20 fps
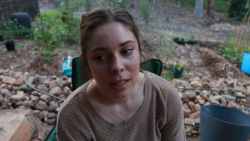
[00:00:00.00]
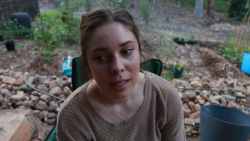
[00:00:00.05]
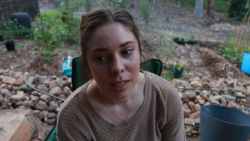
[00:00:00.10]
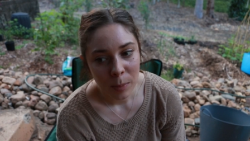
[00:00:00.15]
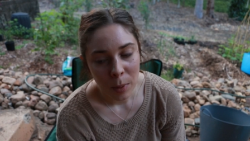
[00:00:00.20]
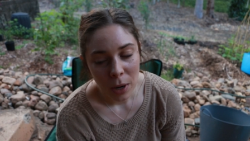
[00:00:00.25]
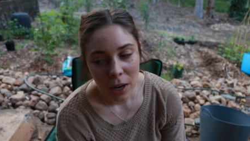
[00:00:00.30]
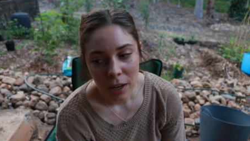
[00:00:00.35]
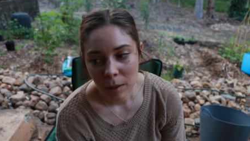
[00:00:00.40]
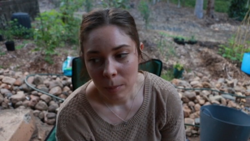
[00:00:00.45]

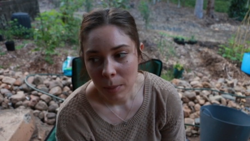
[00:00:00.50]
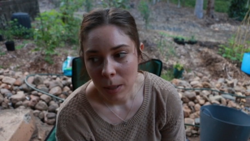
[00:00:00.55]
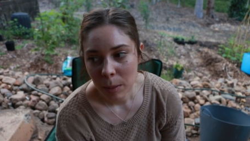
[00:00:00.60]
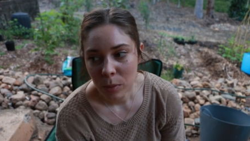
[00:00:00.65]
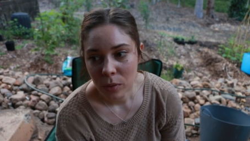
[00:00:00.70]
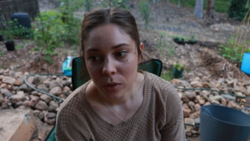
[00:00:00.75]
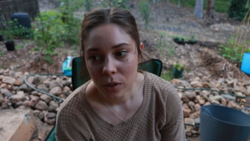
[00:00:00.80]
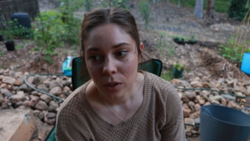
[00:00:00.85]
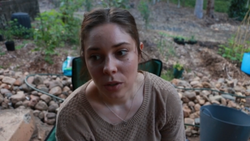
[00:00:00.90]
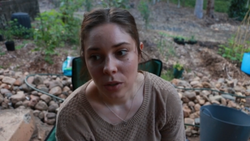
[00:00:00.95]
Inspiring
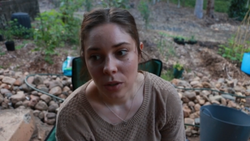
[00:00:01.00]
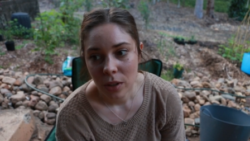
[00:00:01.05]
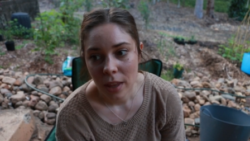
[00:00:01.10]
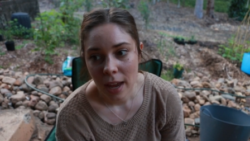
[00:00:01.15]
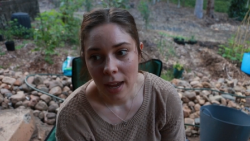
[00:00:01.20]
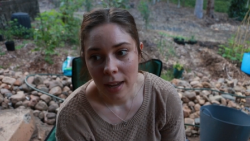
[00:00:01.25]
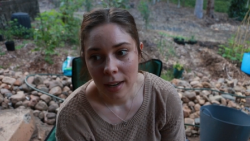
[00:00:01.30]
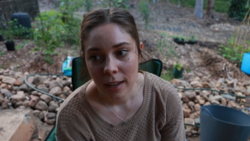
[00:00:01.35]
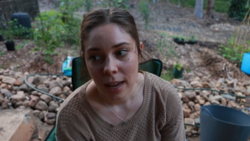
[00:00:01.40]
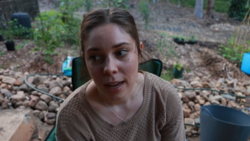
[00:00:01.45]
people to do
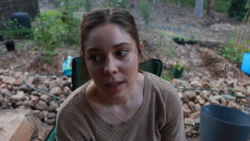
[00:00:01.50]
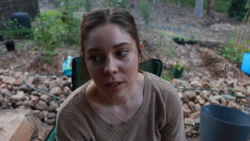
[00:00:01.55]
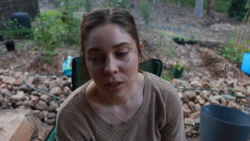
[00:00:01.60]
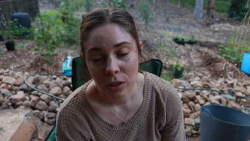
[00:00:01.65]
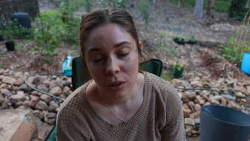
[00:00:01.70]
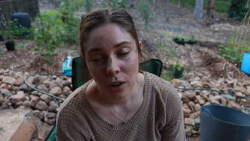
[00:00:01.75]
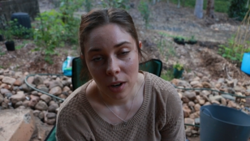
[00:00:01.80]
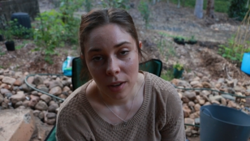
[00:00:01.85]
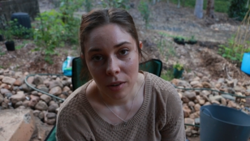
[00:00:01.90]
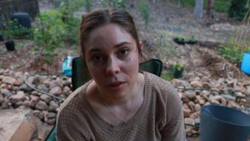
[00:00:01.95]
that and
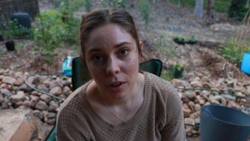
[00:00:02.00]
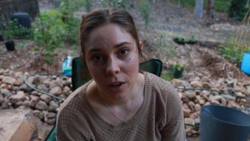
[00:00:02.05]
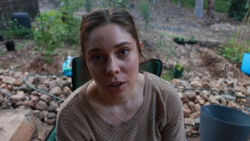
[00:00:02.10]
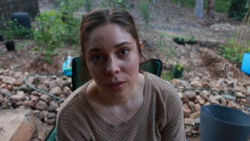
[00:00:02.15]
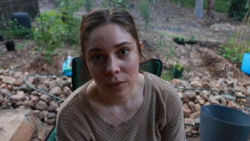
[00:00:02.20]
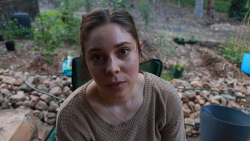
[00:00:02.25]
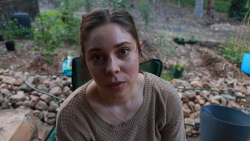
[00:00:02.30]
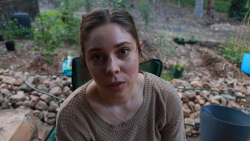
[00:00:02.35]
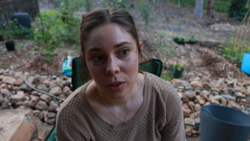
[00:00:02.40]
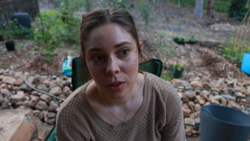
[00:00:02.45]
to grow their
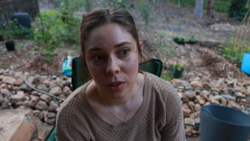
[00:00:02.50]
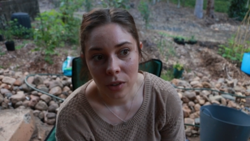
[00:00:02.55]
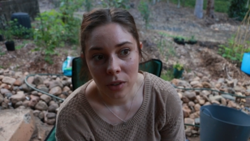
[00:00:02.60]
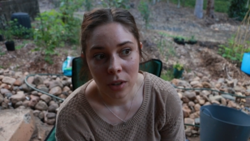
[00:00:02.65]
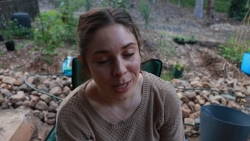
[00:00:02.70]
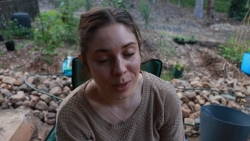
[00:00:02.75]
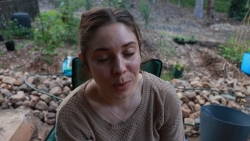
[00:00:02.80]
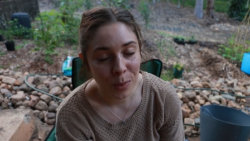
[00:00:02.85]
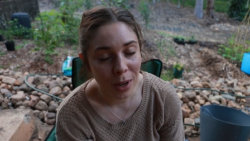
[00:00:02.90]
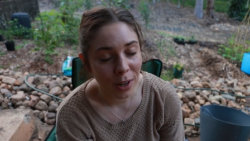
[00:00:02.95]
own
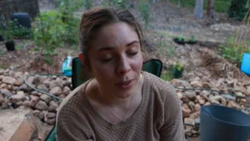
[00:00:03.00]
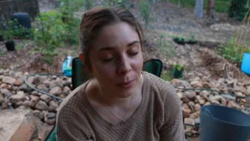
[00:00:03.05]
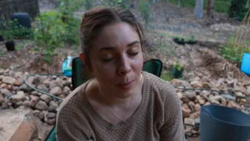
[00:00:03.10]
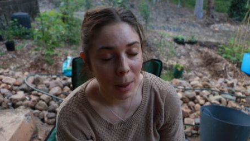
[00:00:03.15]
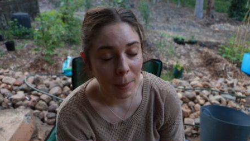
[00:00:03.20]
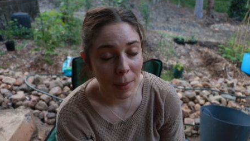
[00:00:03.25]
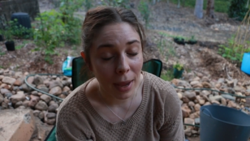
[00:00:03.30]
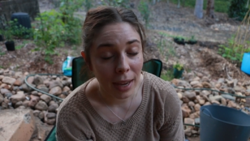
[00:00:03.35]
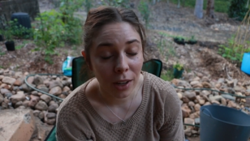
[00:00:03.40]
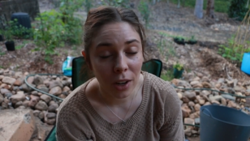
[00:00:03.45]
food is one of
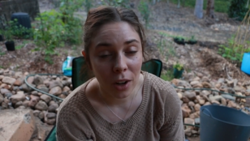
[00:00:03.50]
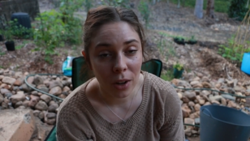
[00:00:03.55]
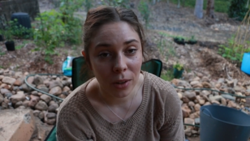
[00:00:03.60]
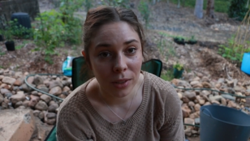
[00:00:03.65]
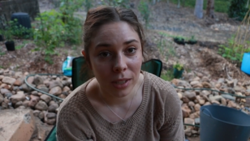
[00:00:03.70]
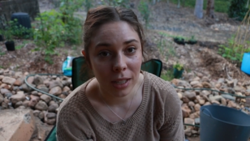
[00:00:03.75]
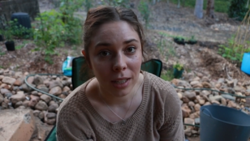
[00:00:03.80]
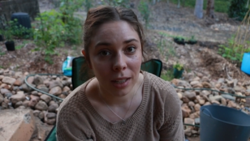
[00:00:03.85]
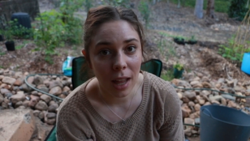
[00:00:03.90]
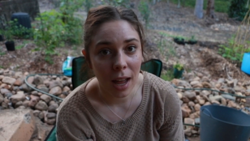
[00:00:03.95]
my main
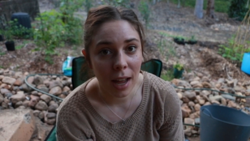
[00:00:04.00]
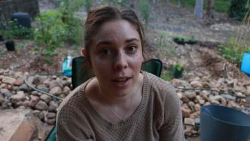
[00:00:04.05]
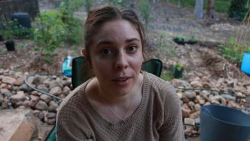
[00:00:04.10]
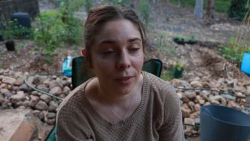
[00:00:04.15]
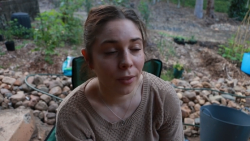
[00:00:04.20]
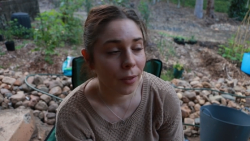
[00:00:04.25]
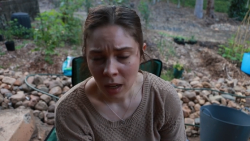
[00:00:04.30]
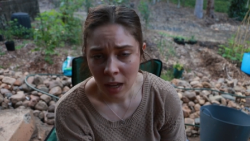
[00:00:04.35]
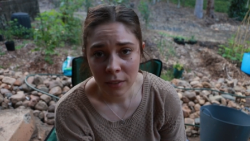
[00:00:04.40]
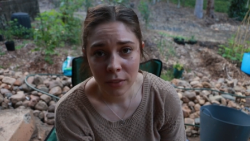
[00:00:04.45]
goals in life.